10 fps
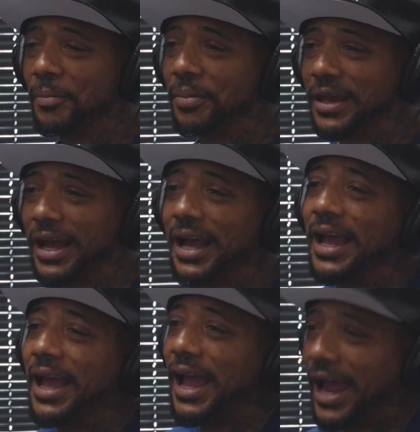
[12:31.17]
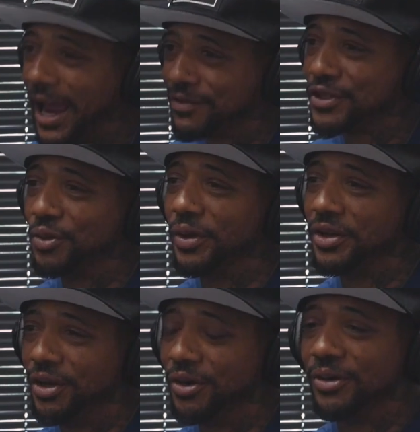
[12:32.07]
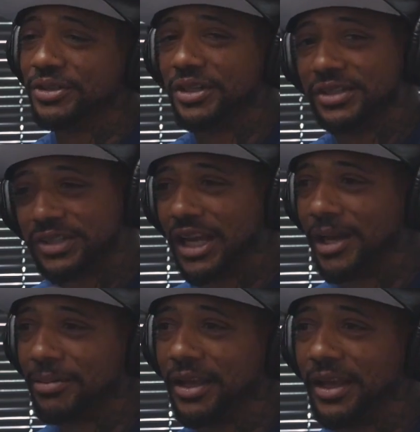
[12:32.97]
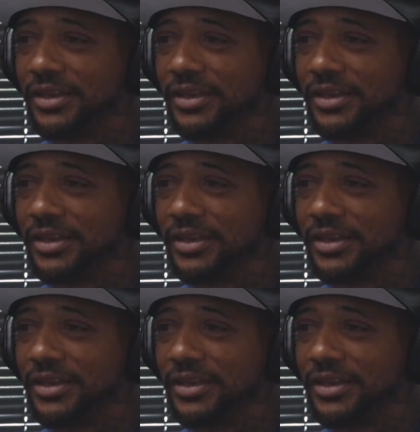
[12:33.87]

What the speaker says: but not have to indulge in the same thing.